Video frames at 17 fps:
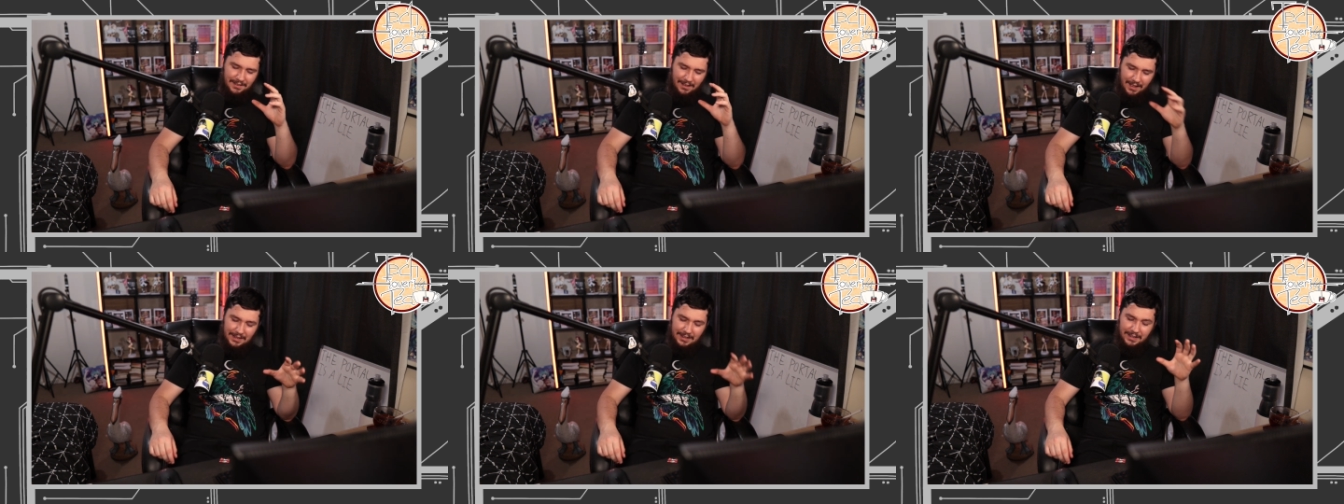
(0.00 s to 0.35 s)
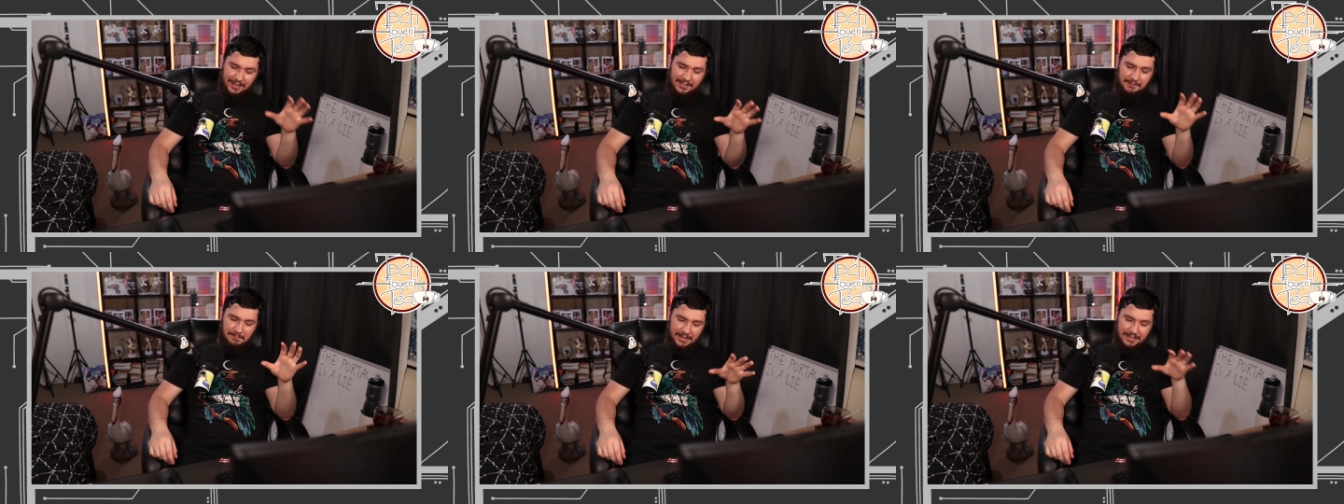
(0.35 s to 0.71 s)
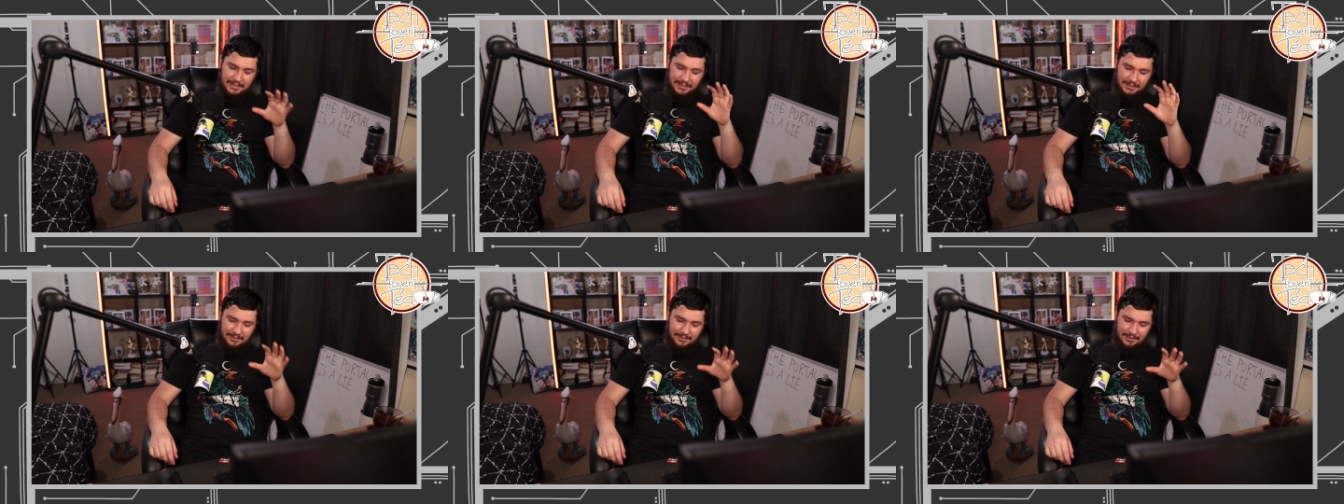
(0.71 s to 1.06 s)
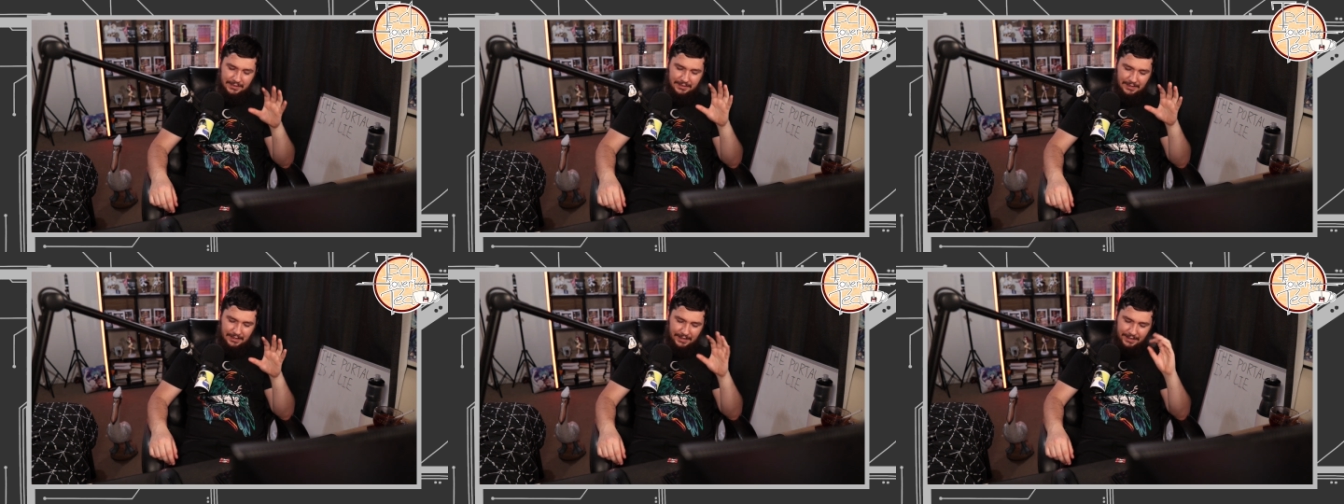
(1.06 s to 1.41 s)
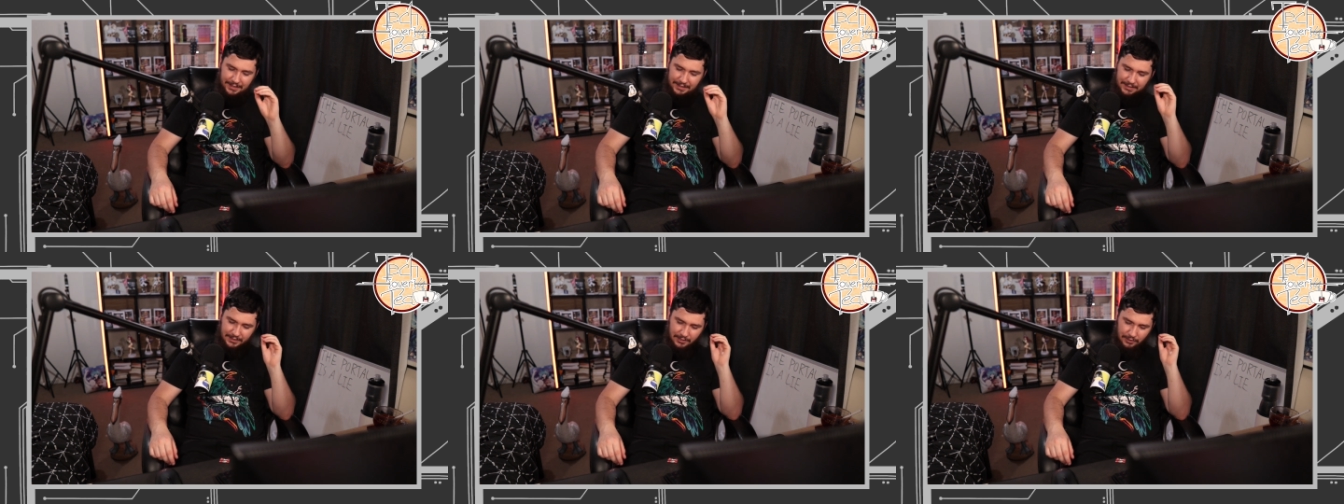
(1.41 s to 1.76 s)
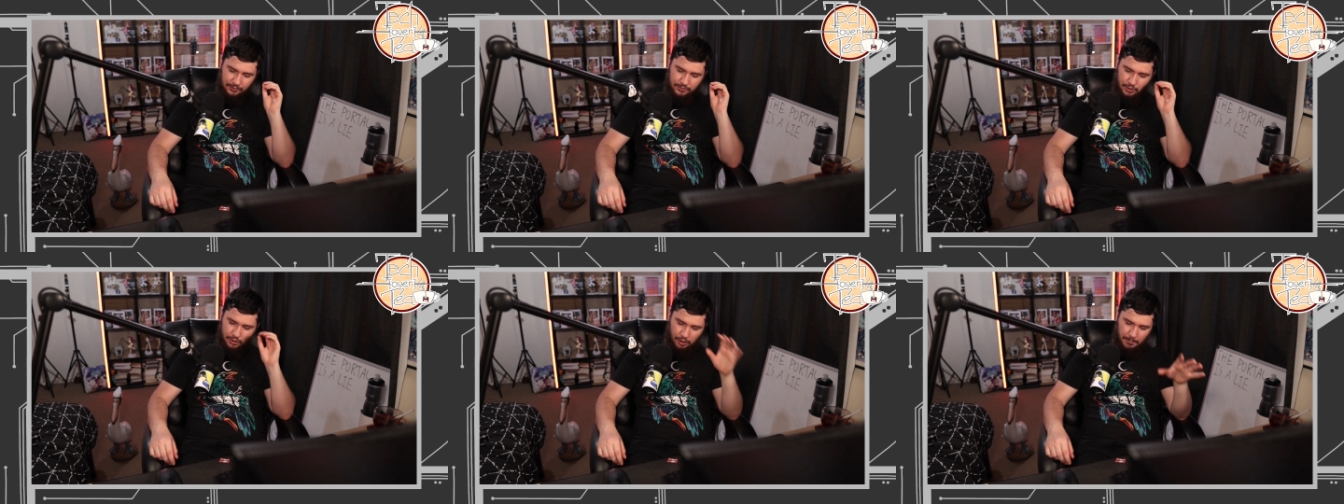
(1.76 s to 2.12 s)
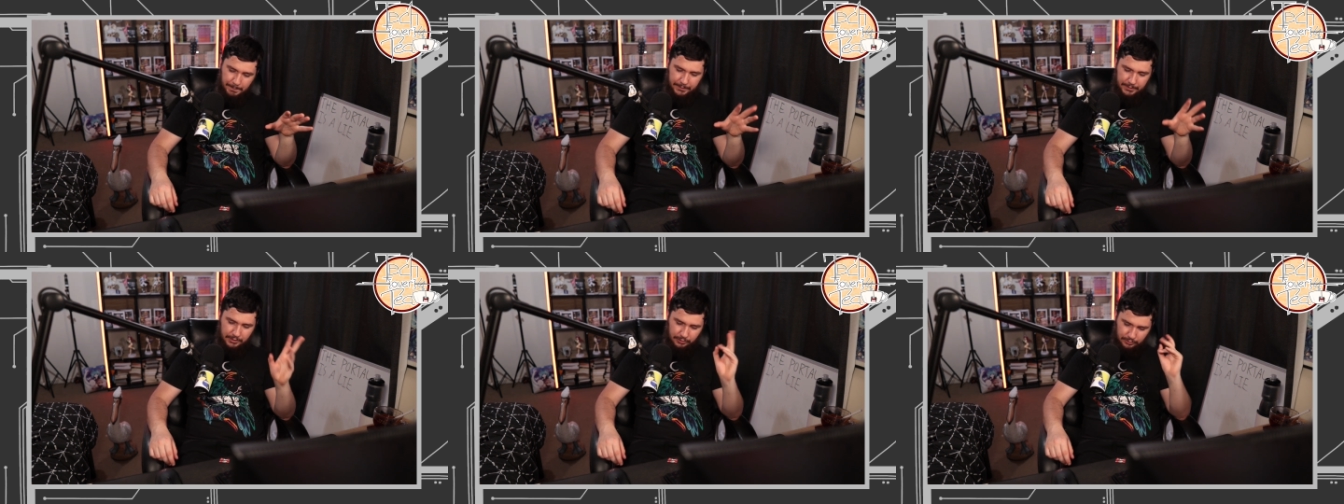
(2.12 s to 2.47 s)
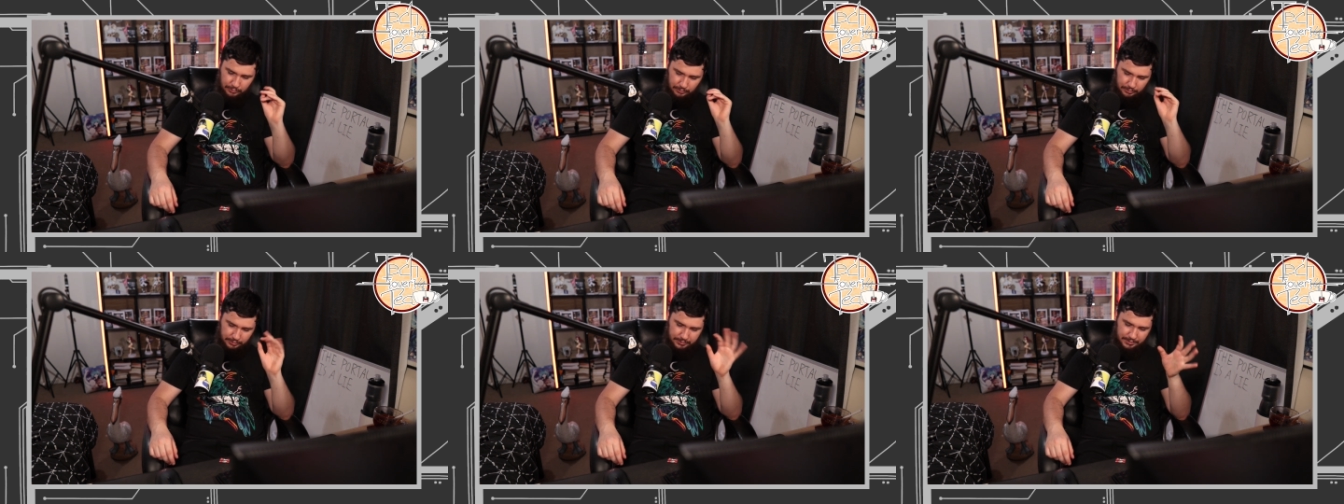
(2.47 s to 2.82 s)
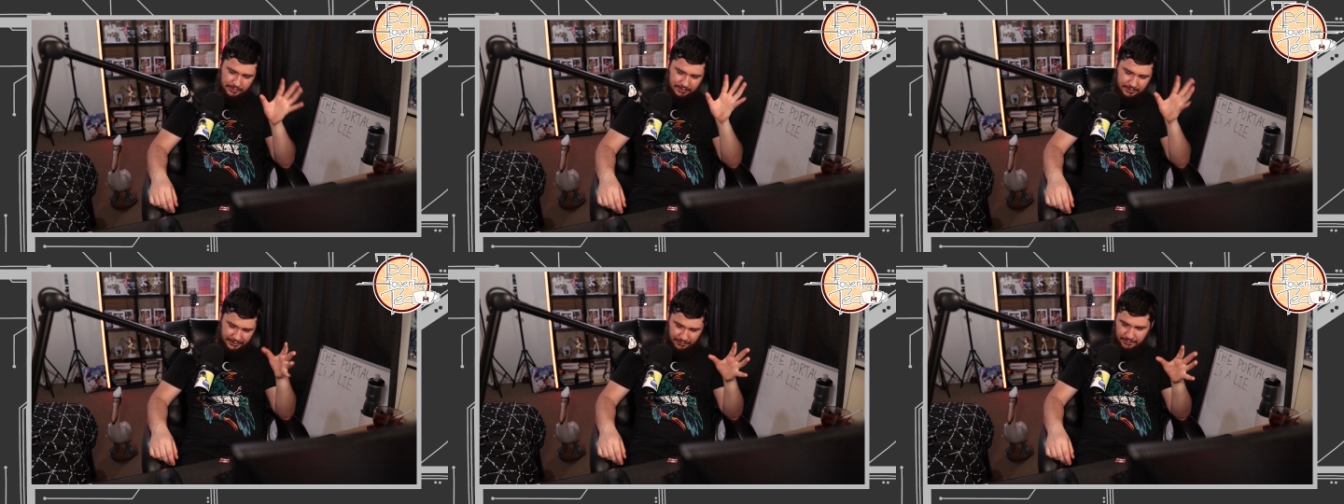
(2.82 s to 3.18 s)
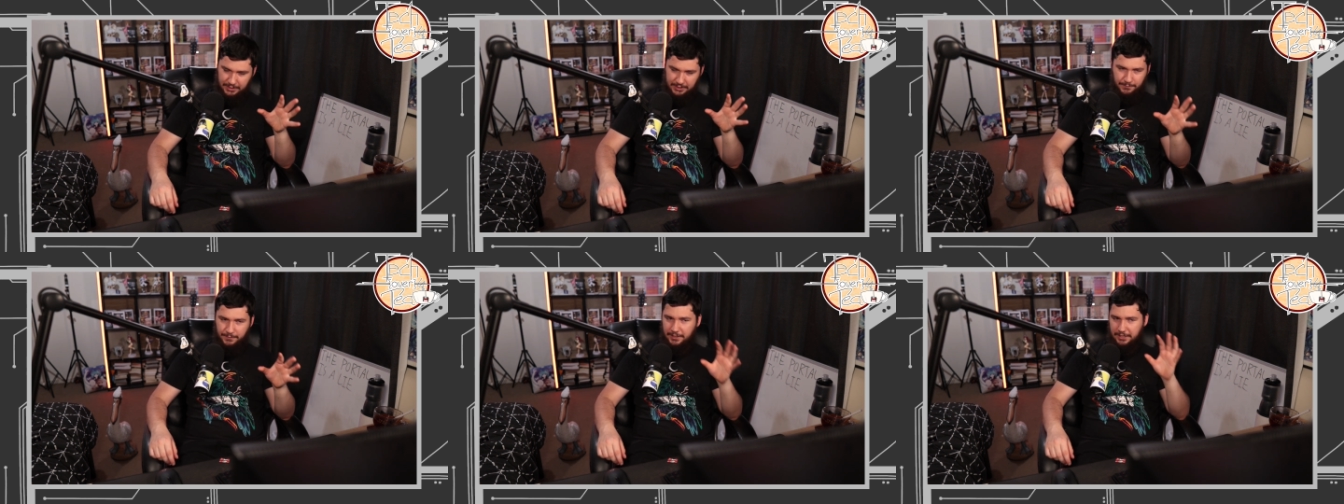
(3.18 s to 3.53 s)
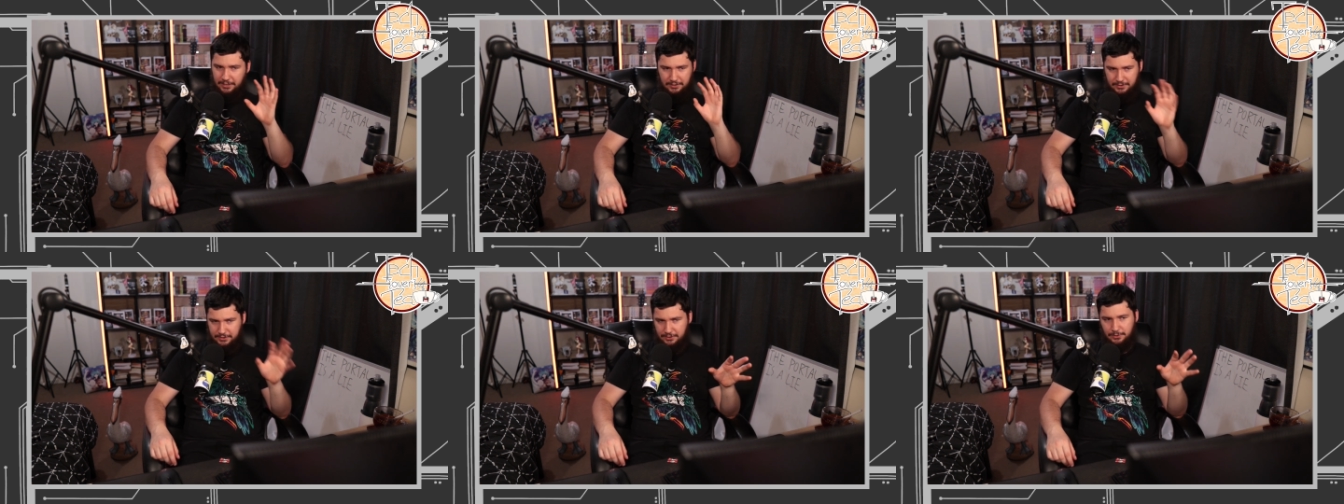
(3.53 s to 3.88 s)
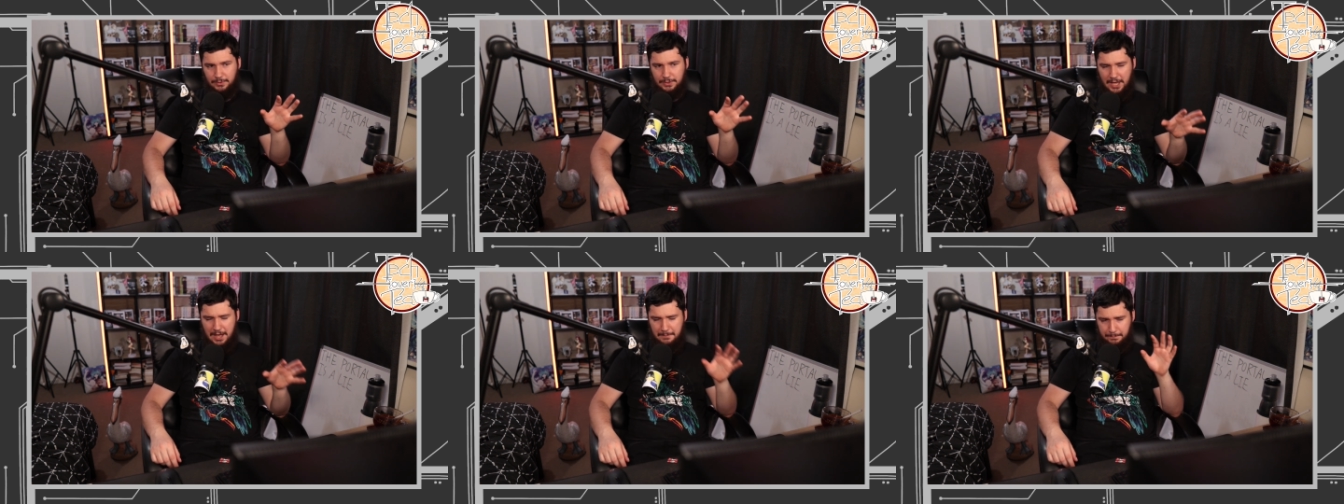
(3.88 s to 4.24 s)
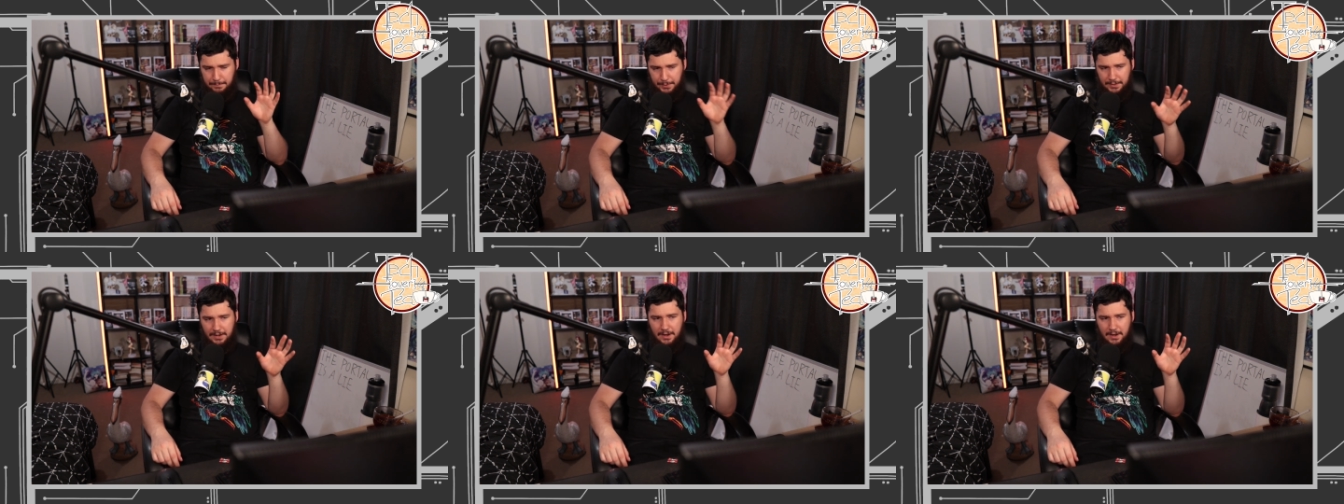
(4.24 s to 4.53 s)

I like making the, like, you know, topical, serious videos and all that, but